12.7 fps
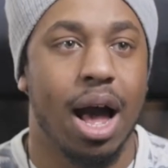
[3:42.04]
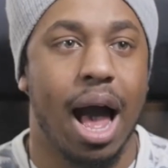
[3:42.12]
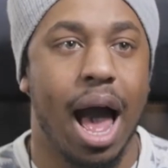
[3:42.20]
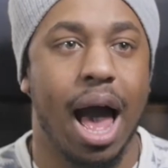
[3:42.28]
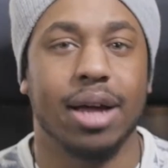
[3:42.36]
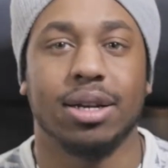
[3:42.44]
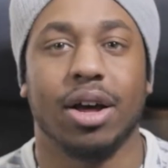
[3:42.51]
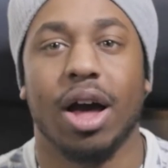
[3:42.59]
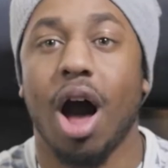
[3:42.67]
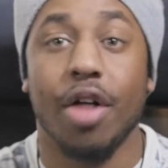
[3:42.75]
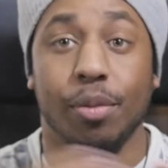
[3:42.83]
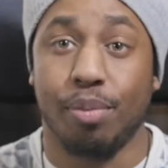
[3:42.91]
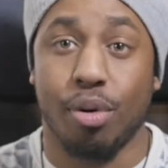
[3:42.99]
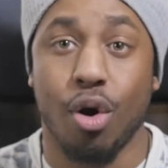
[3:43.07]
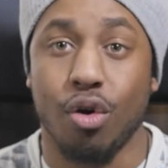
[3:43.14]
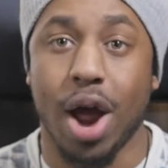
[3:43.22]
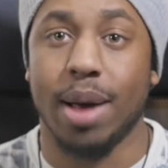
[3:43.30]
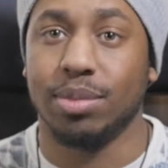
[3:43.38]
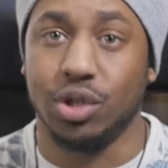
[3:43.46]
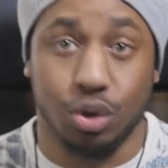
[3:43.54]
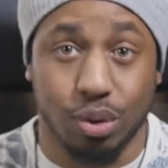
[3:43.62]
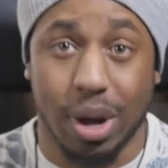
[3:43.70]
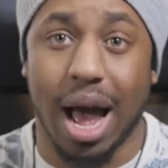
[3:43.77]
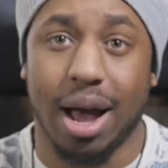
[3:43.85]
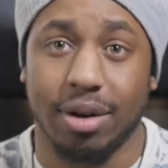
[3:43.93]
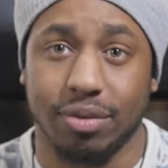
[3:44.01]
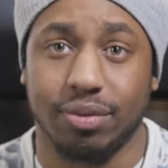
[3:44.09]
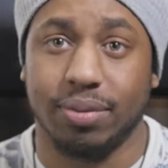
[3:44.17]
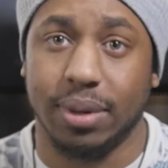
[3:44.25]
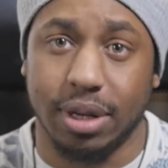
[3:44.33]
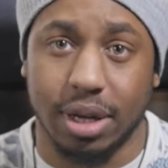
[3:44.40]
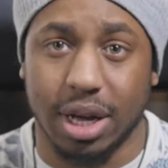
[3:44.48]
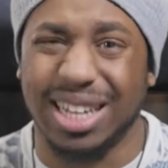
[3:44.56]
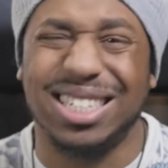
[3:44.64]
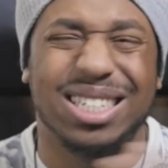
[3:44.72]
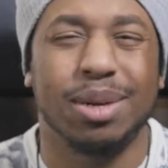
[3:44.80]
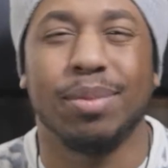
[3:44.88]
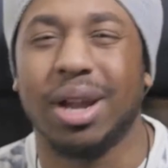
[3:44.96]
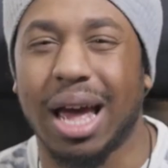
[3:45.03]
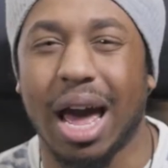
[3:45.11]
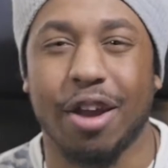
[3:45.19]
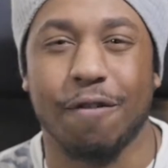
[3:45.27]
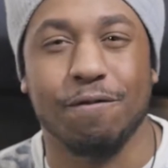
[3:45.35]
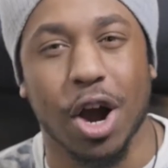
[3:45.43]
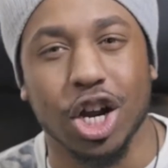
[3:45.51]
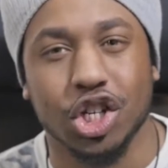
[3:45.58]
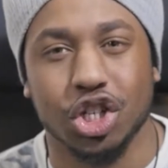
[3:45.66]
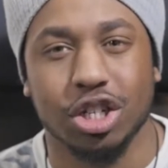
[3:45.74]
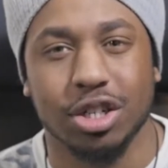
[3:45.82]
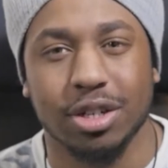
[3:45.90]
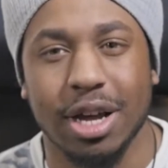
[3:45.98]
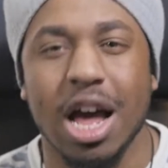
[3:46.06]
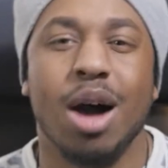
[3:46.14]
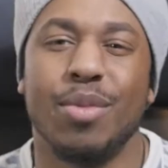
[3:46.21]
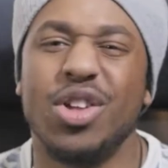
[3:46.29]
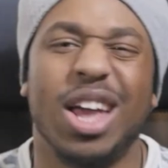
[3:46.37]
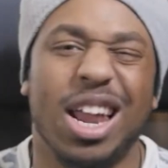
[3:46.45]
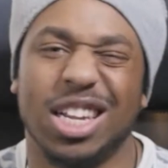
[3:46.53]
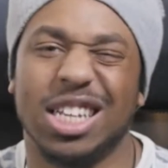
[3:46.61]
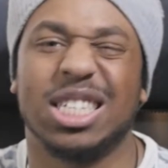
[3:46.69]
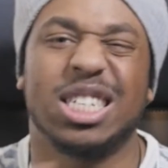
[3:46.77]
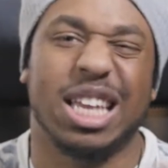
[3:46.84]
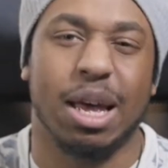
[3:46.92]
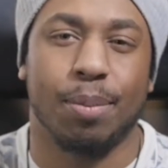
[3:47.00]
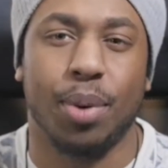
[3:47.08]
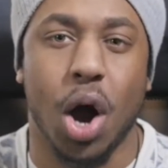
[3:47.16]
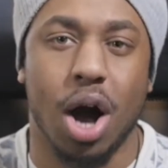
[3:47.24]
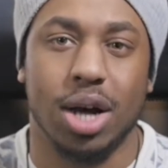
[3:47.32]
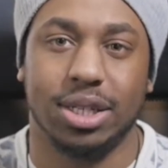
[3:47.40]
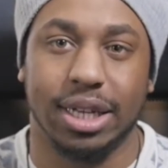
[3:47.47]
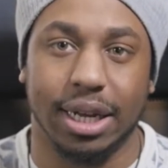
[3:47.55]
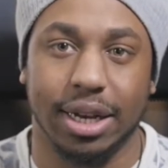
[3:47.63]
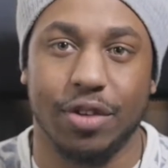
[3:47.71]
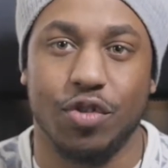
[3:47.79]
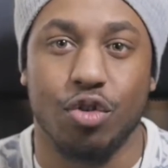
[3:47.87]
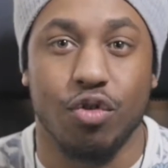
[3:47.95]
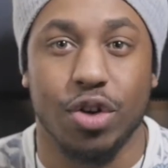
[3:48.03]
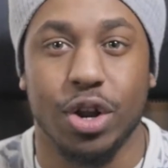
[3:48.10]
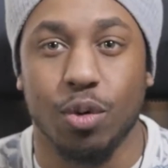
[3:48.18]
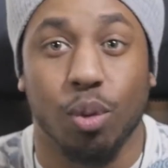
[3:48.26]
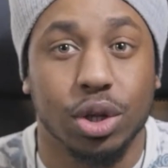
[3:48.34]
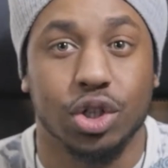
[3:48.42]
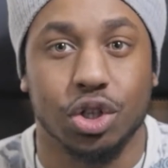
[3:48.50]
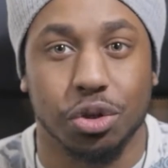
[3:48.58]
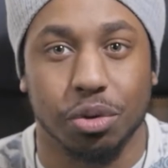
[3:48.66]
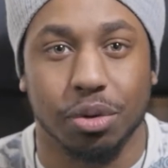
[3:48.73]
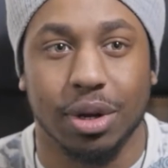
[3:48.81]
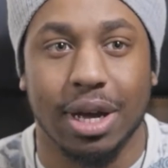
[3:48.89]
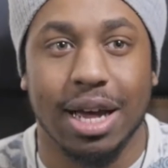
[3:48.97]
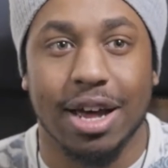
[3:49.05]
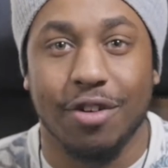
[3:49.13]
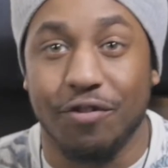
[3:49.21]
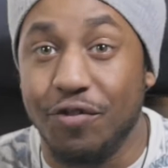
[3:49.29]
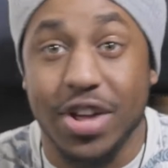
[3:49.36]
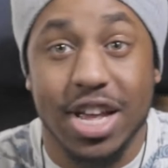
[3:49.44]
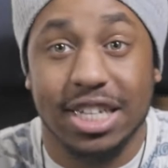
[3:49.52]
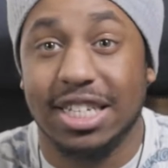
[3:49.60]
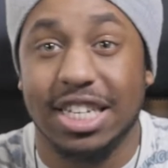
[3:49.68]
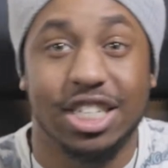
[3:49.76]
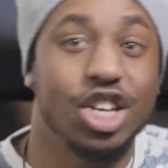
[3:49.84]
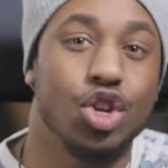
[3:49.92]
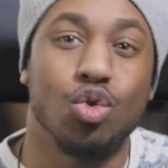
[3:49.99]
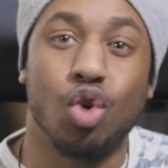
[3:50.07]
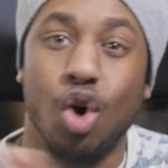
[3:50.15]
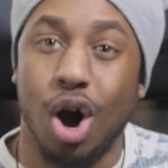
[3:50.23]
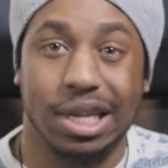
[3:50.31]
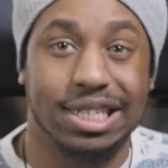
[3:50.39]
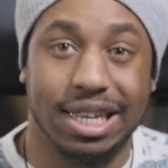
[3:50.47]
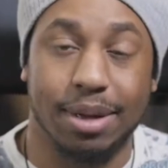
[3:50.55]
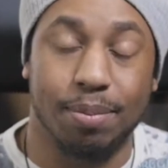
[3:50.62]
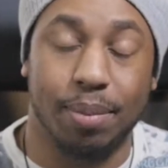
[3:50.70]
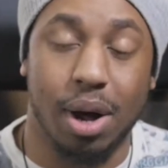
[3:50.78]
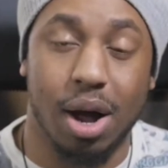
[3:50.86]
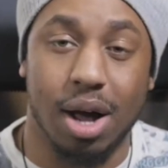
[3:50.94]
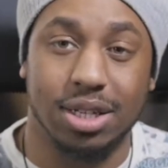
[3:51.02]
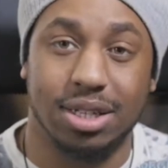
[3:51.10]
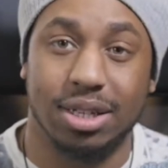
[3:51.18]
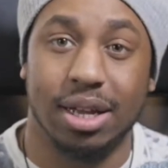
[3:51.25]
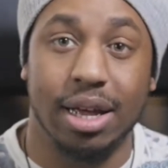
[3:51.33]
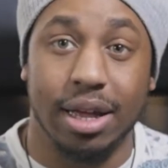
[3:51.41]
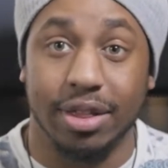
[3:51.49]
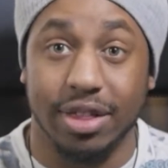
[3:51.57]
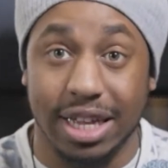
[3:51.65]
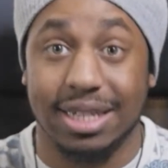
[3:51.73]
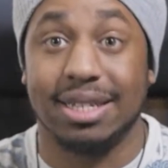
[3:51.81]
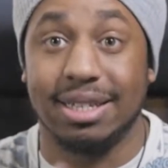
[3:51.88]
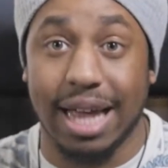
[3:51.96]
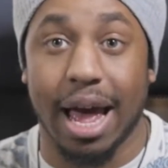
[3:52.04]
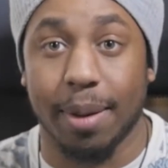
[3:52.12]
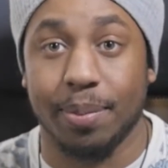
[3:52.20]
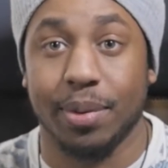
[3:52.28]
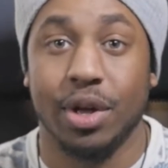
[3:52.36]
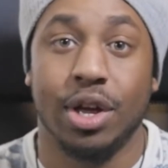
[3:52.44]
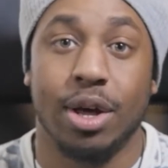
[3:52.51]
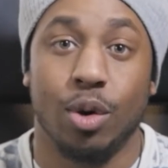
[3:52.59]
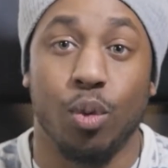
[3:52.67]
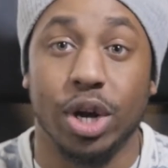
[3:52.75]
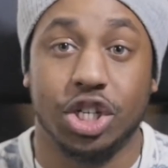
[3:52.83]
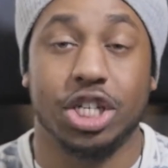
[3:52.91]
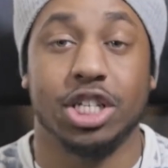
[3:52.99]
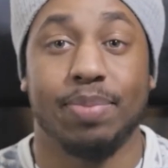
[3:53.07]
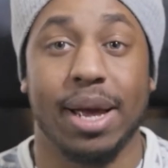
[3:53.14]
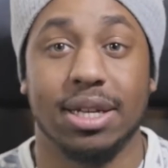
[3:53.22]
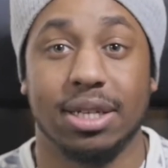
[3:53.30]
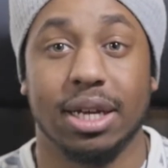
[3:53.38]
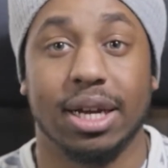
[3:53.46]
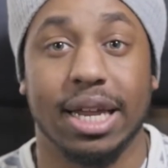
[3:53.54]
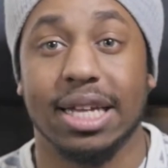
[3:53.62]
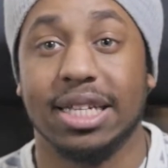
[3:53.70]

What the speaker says: and other programs do have a similar kind of function, but you kind of like skip past it if you really want to. VSDC, you can't skip past this step, which is basically,